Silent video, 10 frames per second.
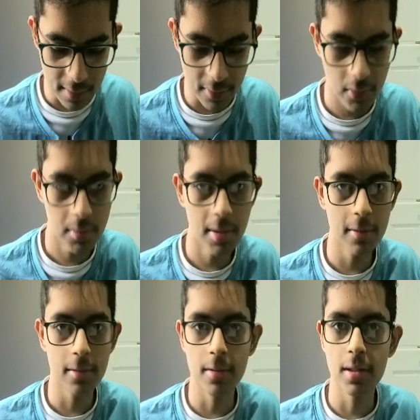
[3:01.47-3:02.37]
if you're familiar
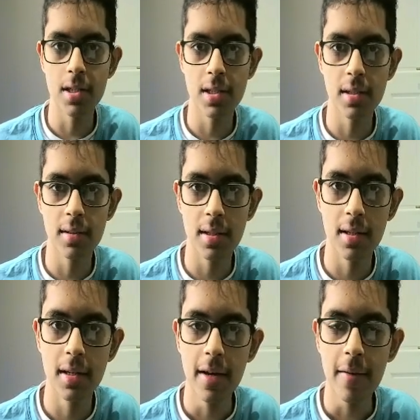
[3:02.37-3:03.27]
with recursion,
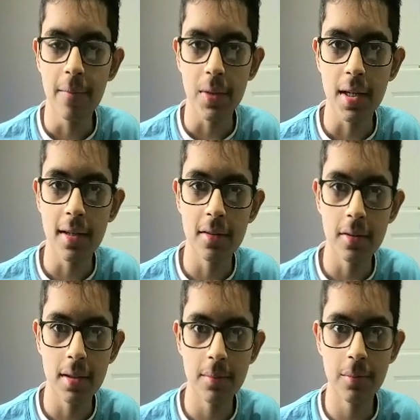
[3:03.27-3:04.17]
then
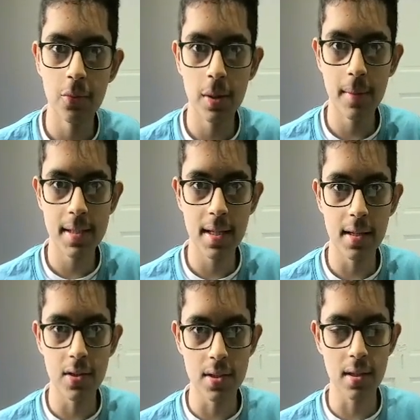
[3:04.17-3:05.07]
we
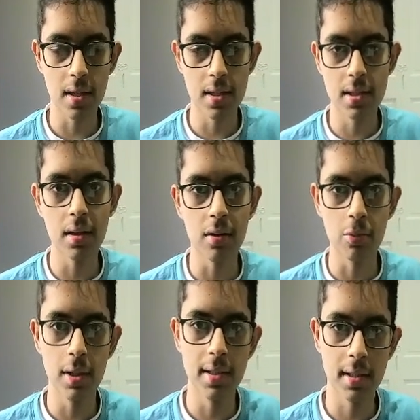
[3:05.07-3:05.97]
basically just start
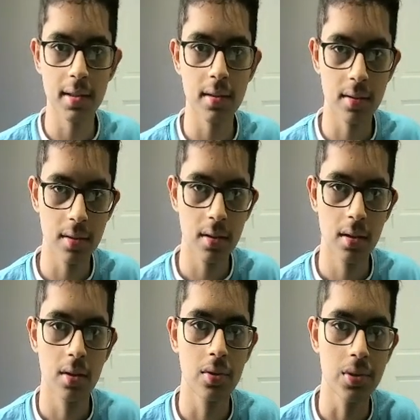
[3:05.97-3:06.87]
unwinding the
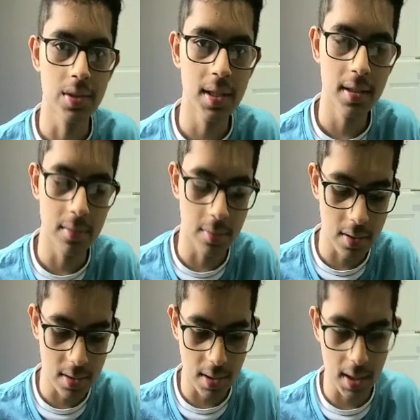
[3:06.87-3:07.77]
whole stack,
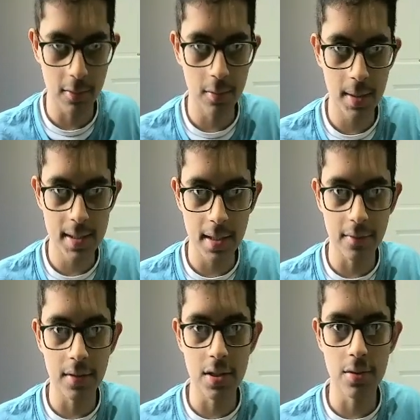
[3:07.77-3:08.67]
because we're basically
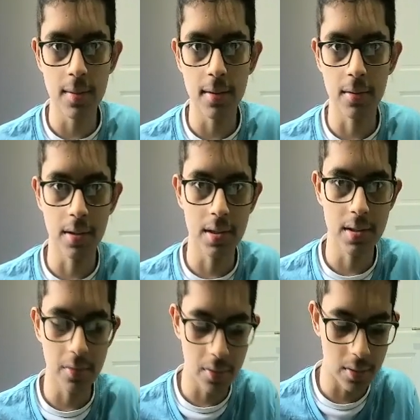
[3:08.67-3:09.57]
finished with our
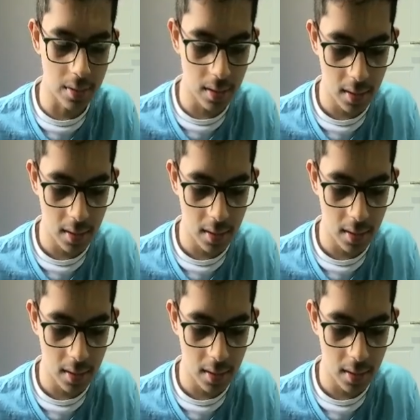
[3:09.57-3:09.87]
recursive code.